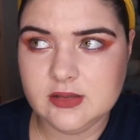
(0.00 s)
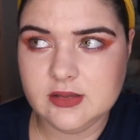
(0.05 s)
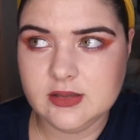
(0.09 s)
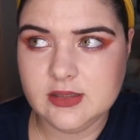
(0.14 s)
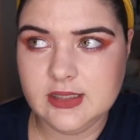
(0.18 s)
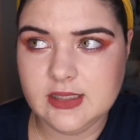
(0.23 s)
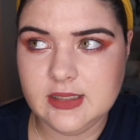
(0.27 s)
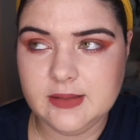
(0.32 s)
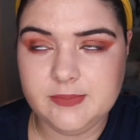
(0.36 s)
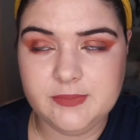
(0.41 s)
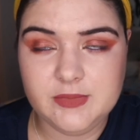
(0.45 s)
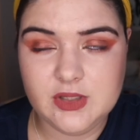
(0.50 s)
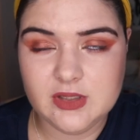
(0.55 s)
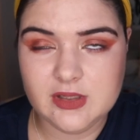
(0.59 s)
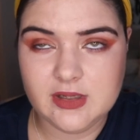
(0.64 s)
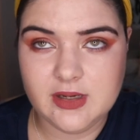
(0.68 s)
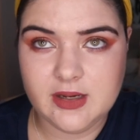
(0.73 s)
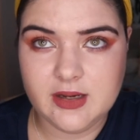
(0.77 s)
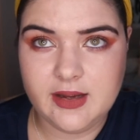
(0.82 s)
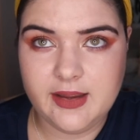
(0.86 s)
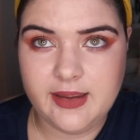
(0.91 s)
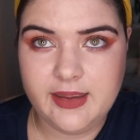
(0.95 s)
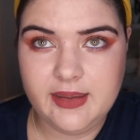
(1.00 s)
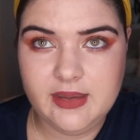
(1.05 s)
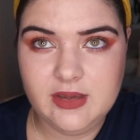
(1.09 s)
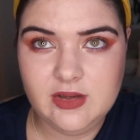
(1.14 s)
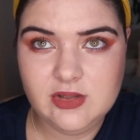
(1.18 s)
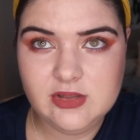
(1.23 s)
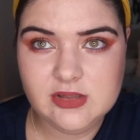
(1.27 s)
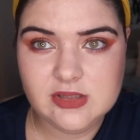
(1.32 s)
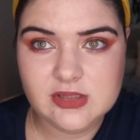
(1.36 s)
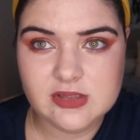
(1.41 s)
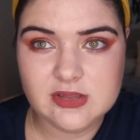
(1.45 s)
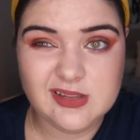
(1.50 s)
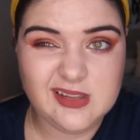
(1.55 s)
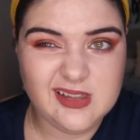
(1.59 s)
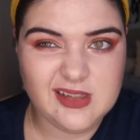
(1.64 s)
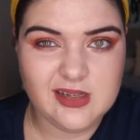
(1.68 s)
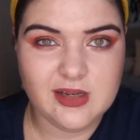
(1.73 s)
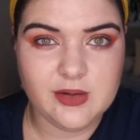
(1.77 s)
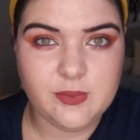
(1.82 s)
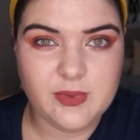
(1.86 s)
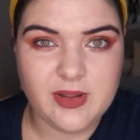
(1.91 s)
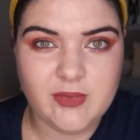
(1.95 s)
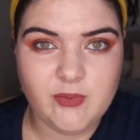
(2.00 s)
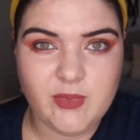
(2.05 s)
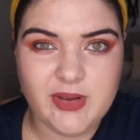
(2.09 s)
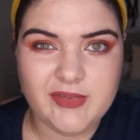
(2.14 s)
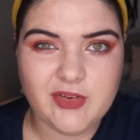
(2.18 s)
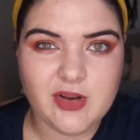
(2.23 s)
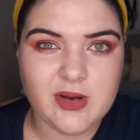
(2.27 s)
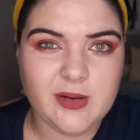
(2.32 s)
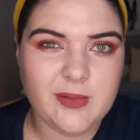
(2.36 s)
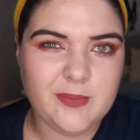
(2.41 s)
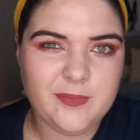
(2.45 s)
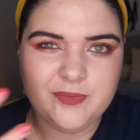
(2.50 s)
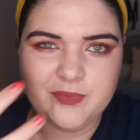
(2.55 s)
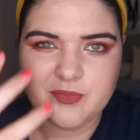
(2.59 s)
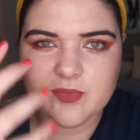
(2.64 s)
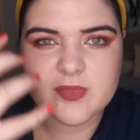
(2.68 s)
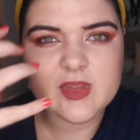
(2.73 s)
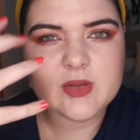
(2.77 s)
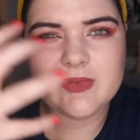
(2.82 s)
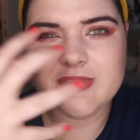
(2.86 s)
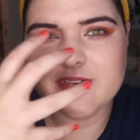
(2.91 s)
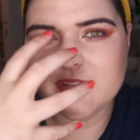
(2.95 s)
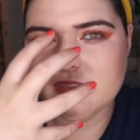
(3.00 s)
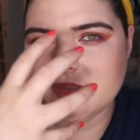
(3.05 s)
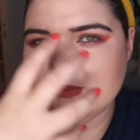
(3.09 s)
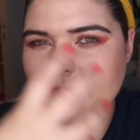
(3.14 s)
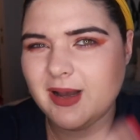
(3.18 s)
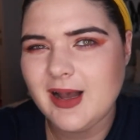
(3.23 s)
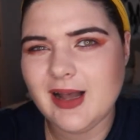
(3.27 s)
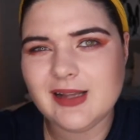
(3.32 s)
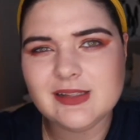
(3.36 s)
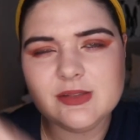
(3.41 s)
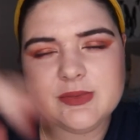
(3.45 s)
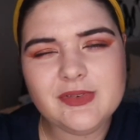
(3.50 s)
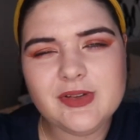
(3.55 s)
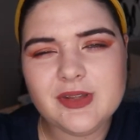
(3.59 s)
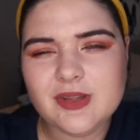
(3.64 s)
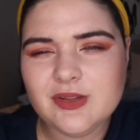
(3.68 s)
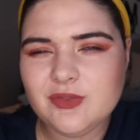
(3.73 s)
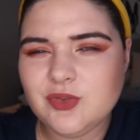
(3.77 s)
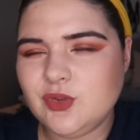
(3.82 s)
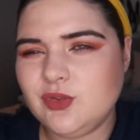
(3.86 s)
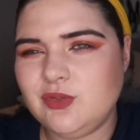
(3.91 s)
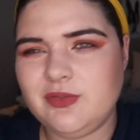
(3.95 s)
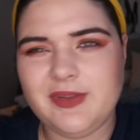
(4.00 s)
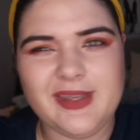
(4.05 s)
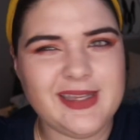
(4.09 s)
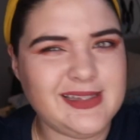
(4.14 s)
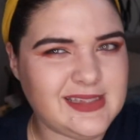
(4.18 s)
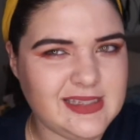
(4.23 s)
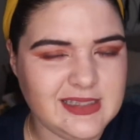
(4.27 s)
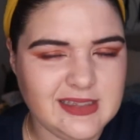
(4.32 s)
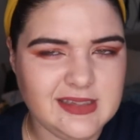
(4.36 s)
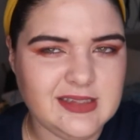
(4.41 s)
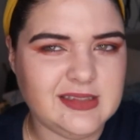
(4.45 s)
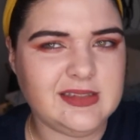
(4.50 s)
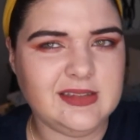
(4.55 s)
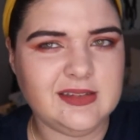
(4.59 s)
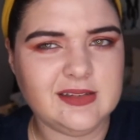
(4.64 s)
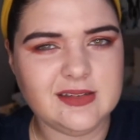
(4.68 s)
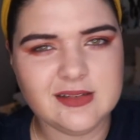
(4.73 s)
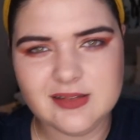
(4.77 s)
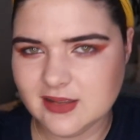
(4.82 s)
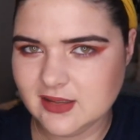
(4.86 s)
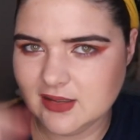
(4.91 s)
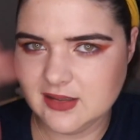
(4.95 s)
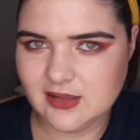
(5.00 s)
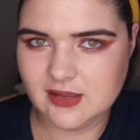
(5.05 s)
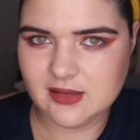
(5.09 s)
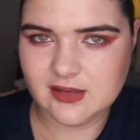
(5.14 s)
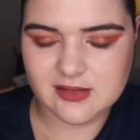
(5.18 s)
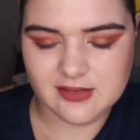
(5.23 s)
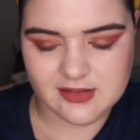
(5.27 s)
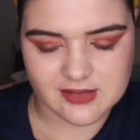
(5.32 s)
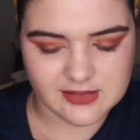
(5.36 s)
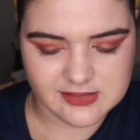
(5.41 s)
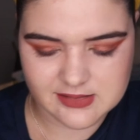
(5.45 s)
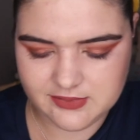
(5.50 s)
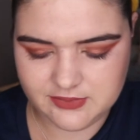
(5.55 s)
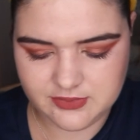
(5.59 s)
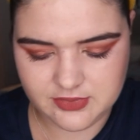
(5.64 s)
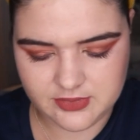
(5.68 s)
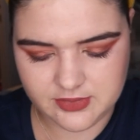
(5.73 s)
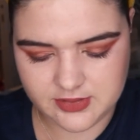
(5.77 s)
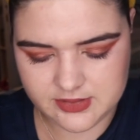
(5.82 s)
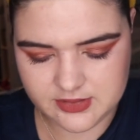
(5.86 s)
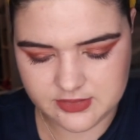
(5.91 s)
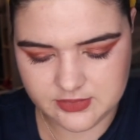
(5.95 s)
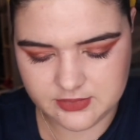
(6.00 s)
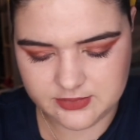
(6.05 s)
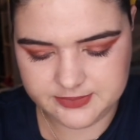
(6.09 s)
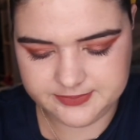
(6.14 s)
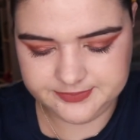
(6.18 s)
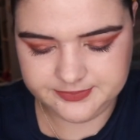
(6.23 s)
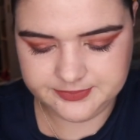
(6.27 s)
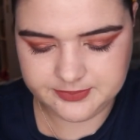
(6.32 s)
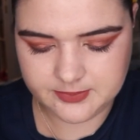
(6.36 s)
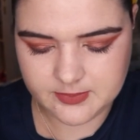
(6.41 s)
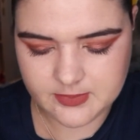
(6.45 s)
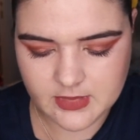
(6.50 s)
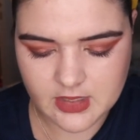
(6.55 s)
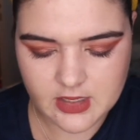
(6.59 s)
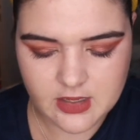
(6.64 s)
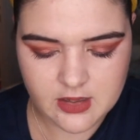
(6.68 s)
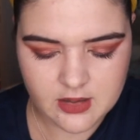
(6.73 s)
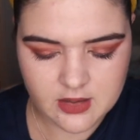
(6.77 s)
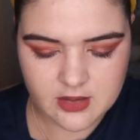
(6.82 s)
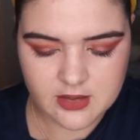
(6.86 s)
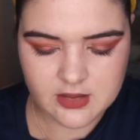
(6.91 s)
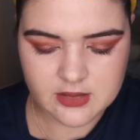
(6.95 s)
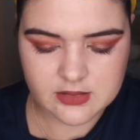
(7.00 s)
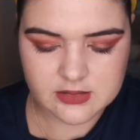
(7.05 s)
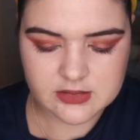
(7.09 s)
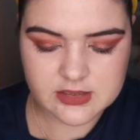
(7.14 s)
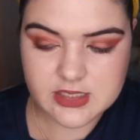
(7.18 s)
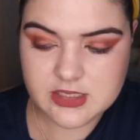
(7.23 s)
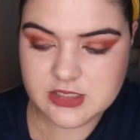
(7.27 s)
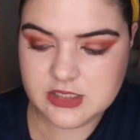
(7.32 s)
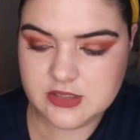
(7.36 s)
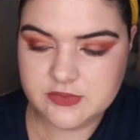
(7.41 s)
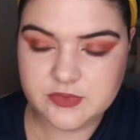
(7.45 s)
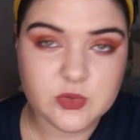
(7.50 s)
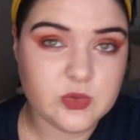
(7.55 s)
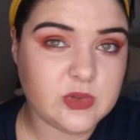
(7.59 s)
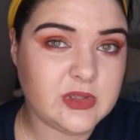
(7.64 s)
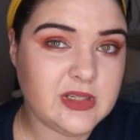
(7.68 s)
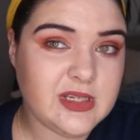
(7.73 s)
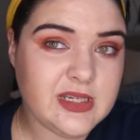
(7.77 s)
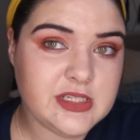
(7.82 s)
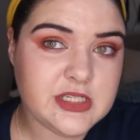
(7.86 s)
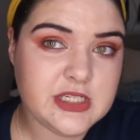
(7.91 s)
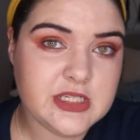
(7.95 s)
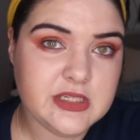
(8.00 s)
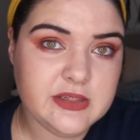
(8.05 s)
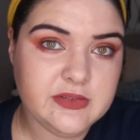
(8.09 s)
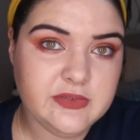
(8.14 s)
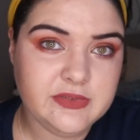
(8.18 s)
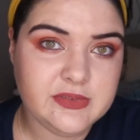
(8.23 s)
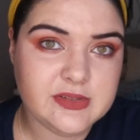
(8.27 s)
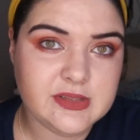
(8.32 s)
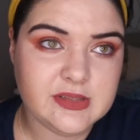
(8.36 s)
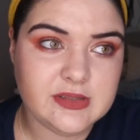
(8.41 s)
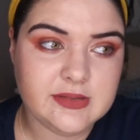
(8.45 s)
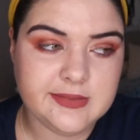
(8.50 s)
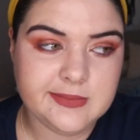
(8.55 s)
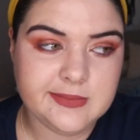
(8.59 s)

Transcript: I use, you know, we've got the mask, we've got the full fancy gig that does it for us all. Day shift or night shift.